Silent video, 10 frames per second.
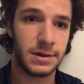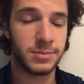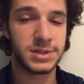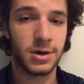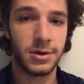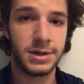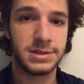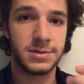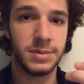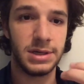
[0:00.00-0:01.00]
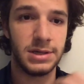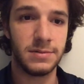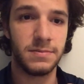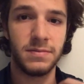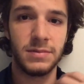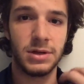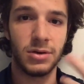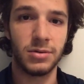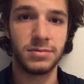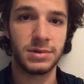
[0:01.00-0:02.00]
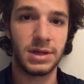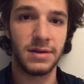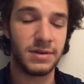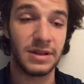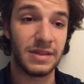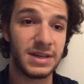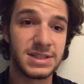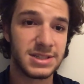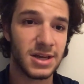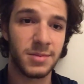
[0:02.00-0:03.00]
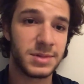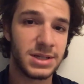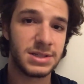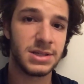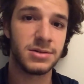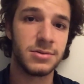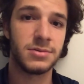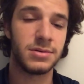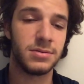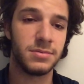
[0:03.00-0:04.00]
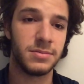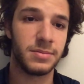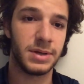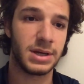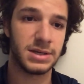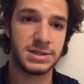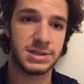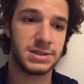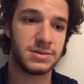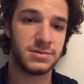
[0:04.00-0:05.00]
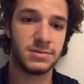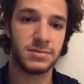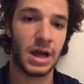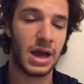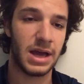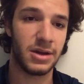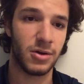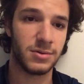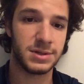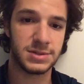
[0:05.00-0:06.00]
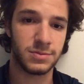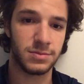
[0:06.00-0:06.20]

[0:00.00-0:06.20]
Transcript: I'm sorry to be, you know, giving this update to you because I always